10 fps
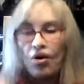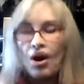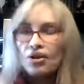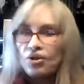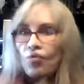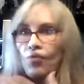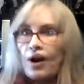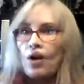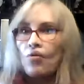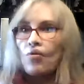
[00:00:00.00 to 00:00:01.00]
So
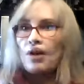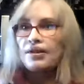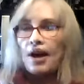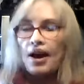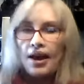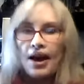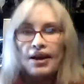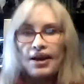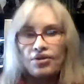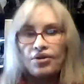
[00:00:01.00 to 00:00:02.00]
where was I
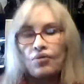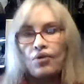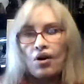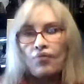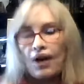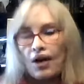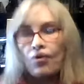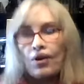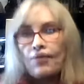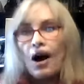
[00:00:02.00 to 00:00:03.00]
yesterday where
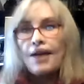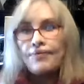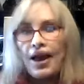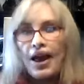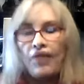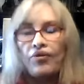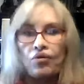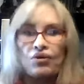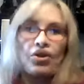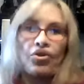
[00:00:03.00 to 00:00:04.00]
my behavior
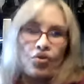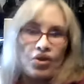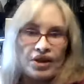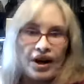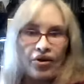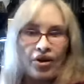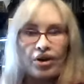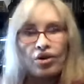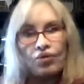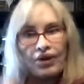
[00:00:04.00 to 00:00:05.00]
was
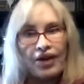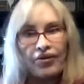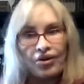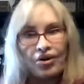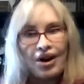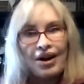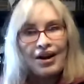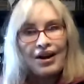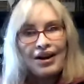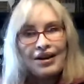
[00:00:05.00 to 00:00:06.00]
authoritarian or whatever?
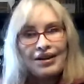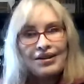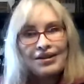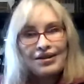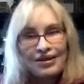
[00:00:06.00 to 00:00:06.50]
Mm-hmm.